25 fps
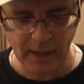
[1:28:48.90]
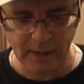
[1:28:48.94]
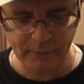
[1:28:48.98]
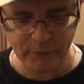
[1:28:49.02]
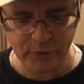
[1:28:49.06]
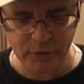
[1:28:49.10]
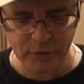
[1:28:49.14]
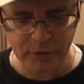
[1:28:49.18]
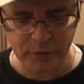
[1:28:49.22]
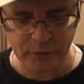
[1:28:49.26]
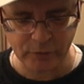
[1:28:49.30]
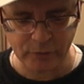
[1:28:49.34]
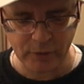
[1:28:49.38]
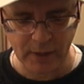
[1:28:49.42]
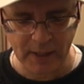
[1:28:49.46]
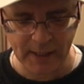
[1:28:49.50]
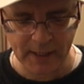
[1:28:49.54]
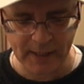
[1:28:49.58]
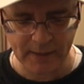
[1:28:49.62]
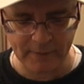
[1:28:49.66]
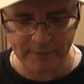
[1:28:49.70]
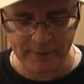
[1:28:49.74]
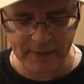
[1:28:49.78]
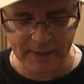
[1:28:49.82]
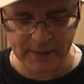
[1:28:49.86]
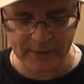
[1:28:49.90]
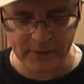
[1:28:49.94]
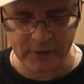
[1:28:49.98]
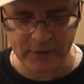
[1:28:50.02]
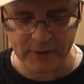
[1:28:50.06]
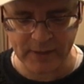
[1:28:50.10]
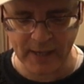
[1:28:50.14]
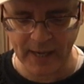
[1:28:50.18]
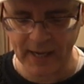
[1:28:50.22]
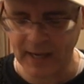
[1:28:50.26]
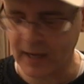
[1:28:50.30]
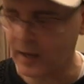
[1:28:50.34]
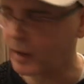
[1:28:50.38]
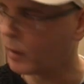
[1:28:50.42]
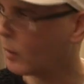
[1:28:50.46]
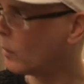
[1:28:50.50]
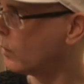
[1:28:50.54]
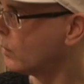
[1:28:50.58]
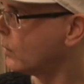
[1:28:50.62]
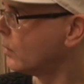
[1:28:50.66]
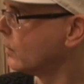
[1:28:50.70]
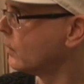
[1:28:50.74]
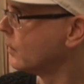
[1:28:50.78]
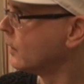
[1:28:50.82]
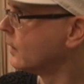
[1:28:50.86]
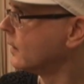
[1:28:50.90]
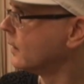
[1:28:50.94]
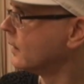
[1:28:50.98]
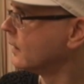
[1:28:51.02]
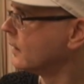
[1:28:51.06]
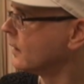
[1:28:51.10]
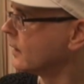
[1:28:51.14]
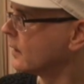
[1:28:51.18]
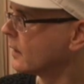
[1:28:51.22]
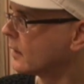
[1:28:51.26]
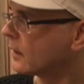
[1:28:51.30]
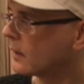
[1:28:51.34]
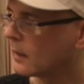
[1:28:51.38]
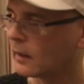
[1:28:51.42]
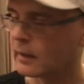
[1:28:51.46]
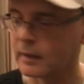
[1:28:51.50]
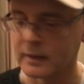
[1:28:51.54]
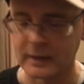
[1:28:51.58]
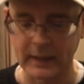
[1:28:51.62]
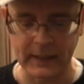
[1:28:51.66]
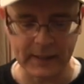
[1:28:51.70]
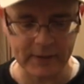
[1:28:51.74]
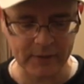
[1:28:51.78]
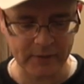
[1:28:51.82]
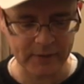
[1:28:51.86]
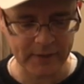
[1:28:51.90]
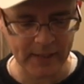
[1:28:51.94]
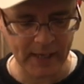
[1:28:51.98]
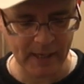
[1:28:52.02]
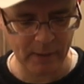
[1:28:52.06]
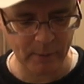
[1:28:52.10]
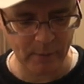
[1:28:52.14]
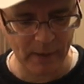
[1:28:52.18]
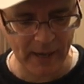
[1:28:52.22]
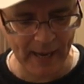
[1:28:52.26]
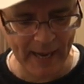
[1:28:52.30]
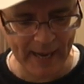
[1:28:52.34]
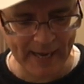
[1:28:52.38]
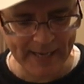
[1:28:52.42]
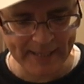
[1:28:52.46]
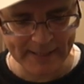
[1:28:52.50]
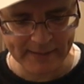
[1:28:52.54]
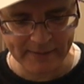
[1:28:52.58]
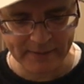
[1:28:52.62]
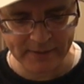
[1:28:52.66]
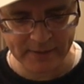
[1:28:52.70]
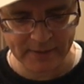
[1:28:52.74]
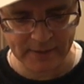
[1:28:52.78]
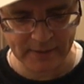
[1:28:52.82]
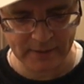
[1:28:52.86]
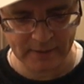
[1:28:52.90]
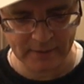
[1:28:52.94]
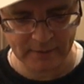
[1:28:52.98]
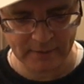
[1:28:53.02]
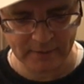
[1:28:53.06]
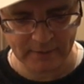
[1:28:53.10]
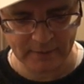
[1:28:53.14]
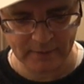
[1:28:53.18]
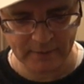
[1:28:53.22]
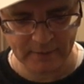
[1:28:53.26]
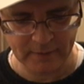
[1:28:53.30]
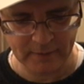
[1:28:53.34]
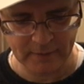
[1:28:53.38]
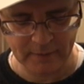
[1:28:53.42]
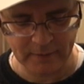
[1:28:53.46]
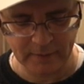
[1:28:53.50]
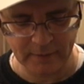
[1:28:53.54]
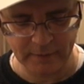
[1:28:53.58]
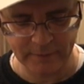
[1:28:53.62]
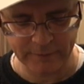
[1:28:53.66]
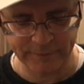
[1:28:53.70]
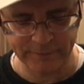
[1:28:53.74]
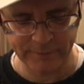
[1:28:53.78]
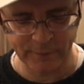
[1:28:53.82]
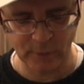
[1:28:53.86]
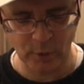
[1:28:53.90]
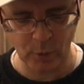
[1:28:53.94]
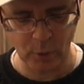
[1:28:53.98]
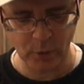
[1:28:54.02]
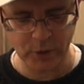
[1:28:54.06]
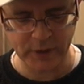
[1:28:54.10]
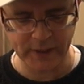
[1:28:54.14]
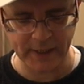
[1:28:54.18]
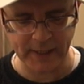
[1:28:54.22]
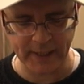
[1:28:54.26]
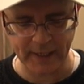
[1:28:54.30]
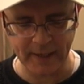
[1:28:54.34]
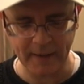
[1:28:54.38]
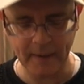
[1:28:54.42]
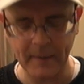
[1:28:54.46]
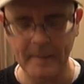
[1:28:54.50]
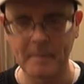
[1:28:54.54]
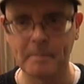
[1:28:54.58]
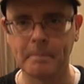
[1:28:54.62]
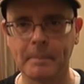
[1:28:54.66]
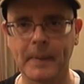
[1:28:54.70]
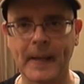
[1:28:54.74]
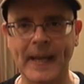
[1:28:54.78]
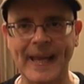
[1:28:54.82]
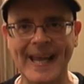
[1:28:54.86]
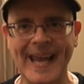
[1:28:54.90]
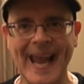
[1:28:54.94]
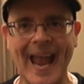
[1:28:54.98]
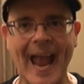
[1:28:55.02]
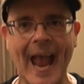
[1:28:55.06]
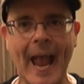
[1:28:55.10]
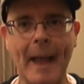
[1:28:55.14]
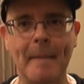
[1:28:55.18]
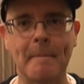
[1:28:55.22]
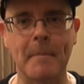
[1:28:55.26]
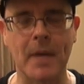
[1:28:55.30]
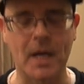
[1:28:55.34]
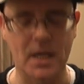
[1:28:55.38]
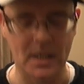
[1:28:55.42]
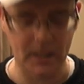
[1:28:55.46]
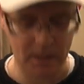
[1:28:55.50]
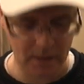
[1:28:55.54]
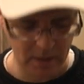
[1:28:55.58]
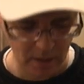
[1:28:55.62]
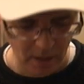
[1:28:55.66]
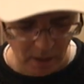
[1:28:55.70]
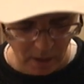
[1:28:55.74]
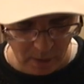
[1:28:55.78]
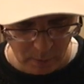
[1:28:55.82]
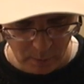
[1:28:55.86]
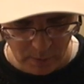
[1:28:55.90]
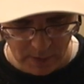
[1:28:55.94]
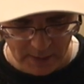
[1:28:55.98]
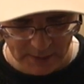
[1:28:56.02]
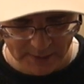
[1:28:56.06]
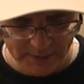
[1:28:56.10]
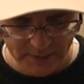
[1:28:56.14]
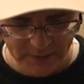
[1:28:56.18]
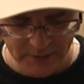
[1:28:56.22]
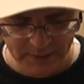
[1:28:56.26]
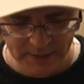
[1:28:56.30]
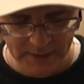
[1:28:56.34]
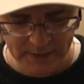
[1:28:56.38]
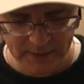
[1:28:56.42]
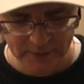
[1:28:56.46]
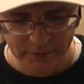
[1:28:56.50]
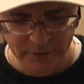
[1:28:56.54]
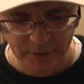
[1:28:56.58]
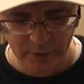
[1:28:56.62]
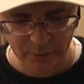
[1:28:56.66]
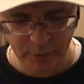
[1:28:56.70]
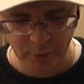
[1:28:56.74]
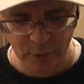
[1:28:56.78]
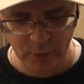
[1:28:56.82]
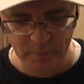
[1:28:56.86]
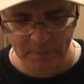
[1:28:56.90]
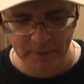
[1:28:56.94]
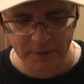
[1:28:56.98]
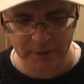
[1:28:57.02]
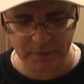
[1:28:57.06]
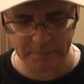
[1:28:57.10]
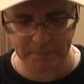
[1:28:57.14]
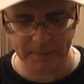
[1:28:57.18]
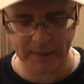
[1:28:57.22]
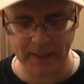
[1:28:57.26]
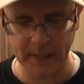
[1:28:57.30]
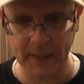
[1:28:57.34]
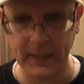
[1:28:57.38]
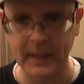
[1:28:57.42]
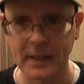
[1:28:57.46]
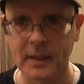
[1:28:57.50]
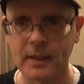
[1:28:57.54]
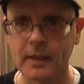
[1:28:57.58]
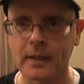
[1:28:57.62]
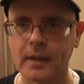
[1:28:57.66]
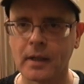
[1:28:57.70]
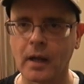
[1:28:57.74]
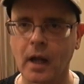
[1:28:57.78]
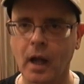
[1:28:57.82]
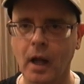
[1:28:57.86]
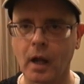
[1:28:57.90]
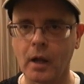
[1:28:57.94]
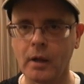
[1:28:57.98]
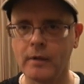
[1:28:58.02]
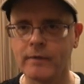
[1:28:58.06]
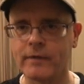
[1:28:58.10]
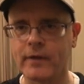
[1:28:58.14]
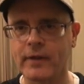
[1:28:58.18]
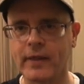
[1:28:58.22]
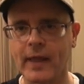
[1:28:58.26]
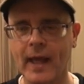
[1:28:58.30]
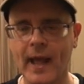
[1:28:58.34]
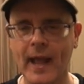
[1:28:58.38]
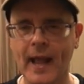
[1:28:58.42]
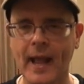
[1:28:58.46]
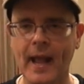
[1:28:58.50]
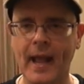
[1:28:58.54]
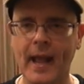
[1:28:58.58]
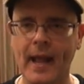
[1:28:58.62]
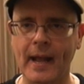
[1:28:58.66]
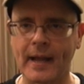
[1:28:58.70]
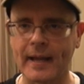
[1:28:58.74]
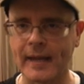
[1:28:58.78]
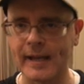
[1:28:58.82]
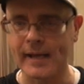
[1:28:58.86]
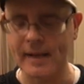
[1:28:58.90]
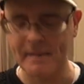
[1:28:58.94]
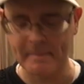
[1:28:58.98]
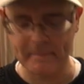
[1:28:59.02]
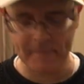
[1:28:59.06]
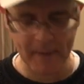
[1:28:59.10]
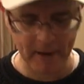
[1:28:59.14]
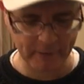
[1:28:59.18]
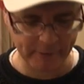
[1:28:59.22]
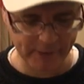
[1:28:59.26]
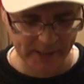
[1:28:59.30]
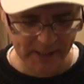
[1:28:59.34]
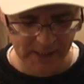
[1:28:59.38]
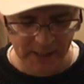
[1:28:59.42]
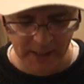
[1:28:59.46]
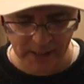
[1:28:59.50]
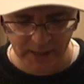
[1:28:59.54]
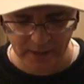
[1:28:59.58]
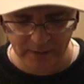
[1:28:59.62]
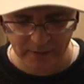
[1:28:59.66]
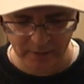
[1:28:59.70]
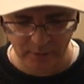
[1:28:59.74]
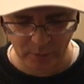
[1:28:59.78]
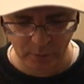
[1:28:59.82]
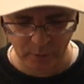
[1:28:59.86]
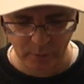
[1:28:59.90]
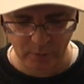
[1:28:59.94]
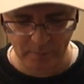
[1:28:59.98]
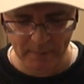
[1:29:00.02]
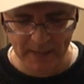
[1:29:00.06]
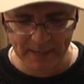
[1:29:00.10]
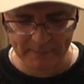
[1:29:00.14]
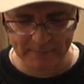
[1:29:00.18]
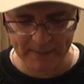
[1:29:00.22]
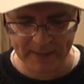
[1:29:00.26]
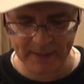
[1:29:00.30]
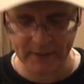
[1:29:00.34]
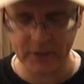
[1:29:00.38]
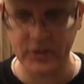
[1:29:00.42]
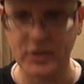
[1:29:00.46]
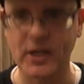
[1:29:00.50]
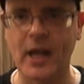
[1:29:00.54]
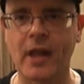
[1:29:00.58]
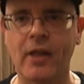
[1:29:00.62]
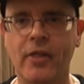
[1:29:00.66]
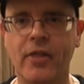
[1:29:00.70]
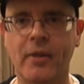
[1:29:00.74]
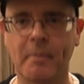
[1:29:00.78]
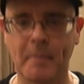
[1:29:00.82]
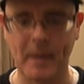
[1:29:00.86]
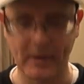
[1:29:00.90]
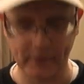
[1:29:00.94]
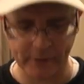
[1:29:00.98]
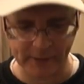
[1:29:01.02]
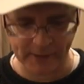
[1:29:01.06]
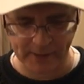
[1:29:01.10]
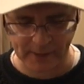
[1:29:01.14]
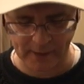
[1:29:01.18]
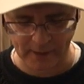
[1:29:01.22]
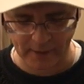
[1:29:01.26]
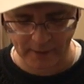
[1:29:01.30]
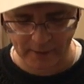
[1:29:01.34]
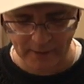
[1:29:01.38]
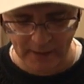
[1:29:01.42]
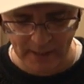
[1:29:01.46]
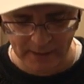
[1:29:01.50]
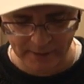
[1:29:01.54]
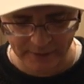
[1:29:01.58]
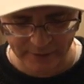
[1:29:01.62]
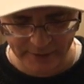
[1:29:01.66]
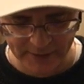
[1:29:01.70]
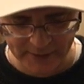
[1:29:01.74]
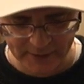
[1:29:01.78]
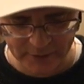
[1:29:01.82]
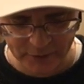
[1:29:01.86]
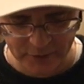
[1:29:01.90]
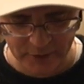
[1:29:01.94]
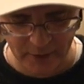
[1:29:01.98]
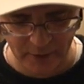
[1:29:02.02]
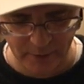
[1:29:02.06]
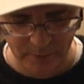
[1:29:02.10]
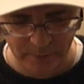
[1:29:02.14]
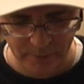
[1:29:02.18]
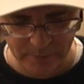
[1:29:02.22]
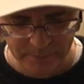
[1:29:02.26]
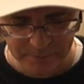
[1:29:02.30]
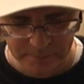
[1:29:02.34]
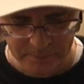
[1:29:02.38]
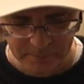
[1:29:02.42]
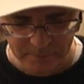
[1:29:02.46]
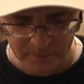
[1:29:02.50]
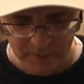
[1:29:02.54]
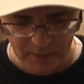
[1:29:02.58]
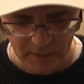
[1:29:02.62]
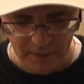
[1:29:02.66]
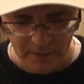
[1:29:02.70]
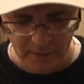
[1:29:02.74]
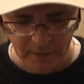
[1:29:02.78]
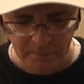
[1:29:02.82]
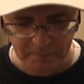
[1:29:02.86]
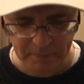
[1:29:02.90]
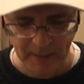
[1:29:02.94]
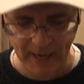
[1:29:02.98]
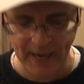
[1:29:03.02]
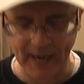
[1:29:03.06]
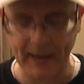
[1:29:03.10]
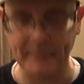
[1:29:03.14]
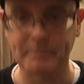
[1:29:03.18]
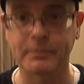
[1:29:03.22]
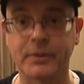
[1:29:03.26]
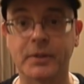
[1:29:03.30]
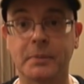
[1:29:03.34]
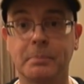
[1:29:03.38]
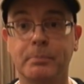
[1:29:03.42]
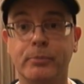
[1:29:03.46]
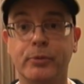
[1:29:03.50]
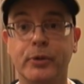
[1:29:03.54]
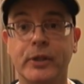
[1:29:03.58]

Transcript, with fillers: I've just arrived. It's now it's now eight forty p m Oh, I see. So you must be over there in America, or maybe South America. I think so. Perhaps